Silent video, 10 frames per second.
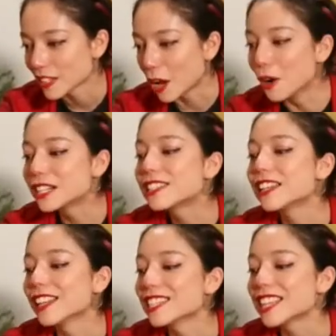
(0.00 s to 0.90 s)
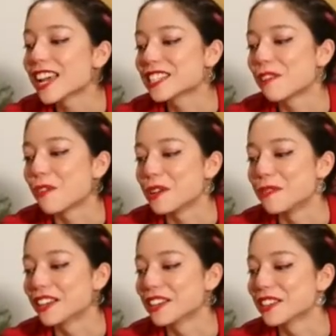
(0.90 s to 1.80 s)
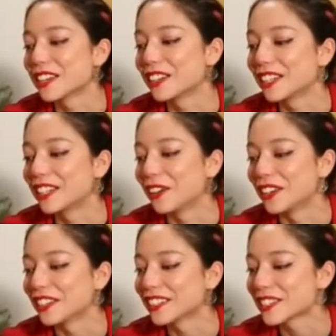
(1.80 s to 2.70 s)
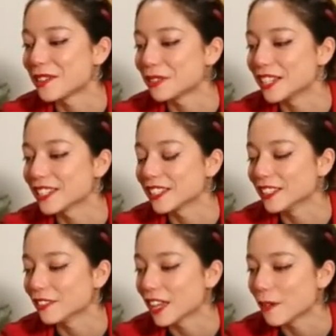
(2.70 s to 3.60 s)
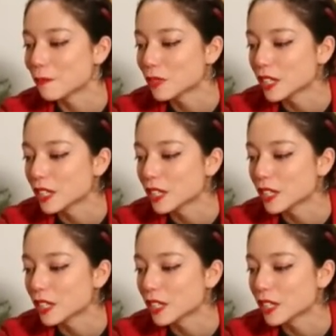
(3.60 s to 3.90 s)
Oh, it still has the XF watermark in the corner, like it's on brand. I love that.